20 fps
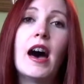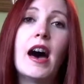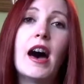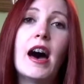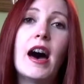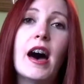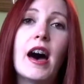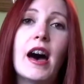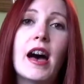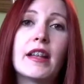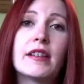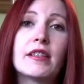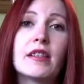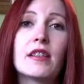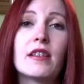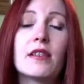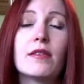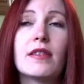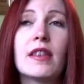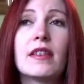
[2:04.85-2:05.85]
And
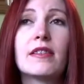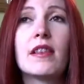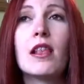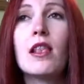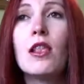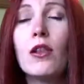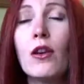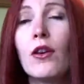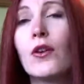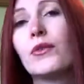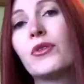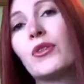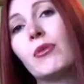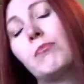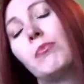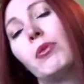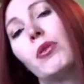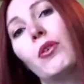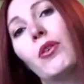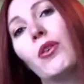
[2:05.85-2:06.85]
there's a lot of
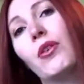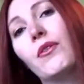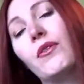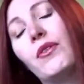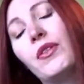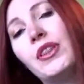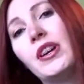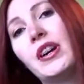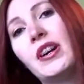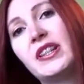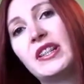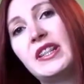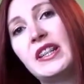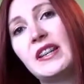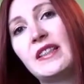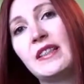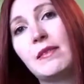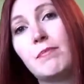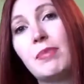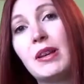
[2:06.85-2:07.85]
support for the
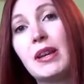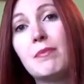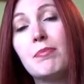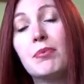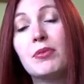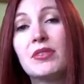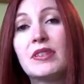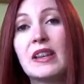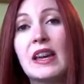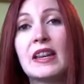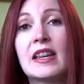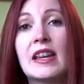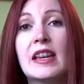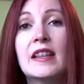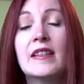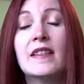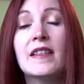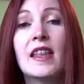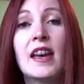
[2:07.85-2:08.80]
idea that people take in